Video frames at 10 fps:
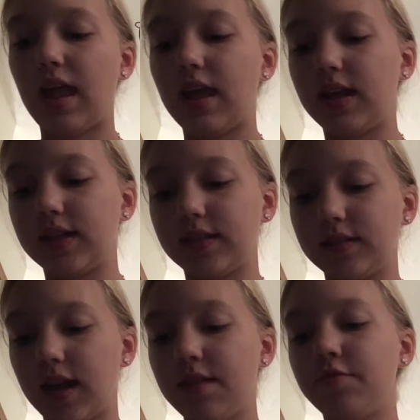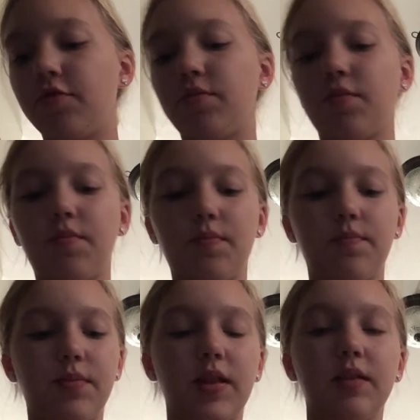And I have normal
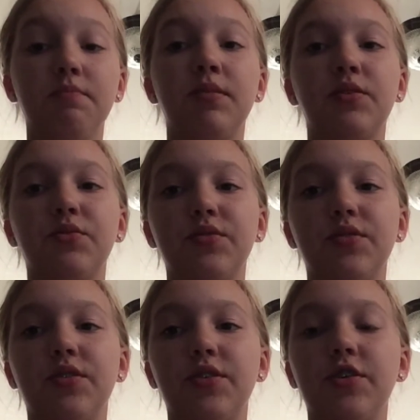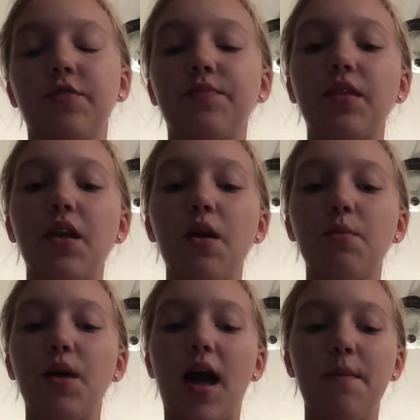pencils in here.
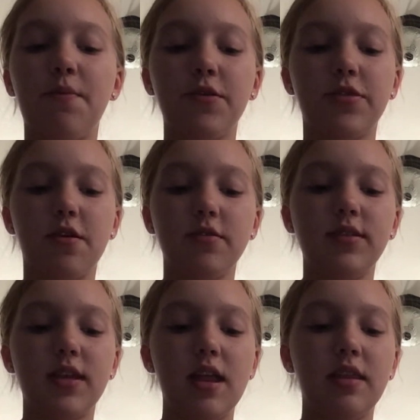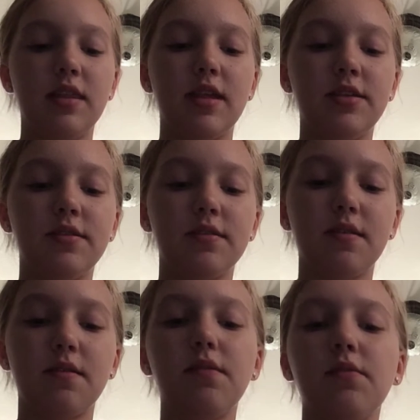But I put those in this
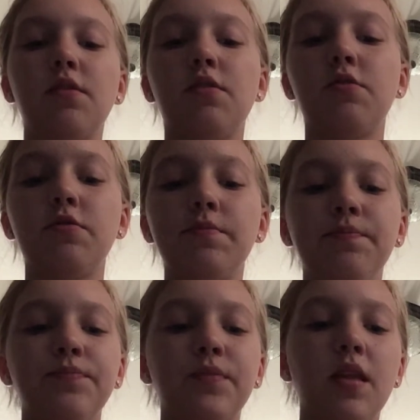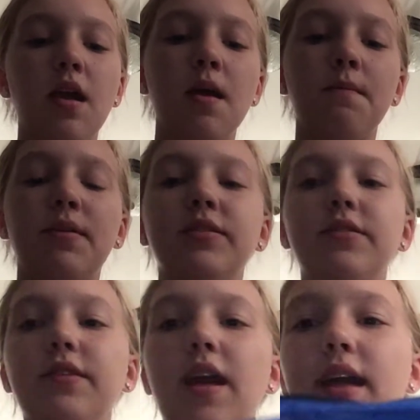little
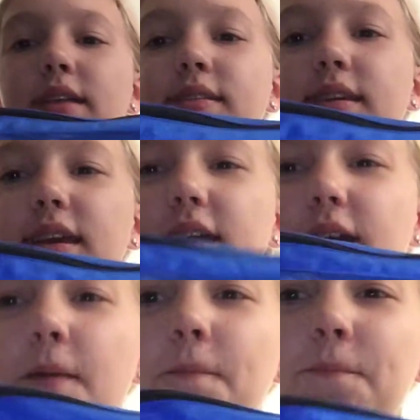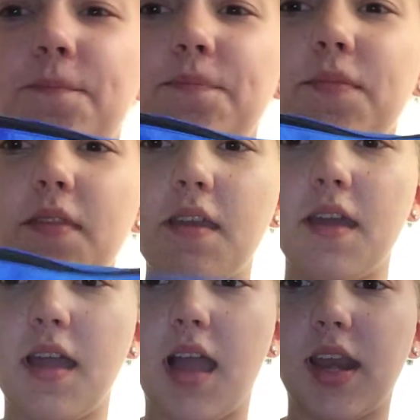pencil case here.
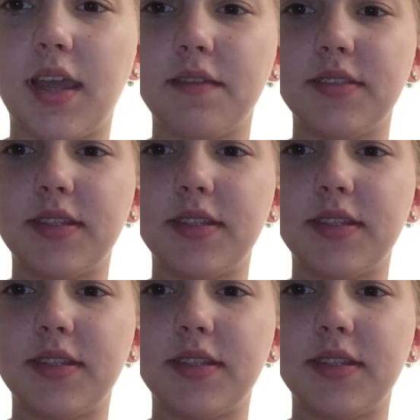And I have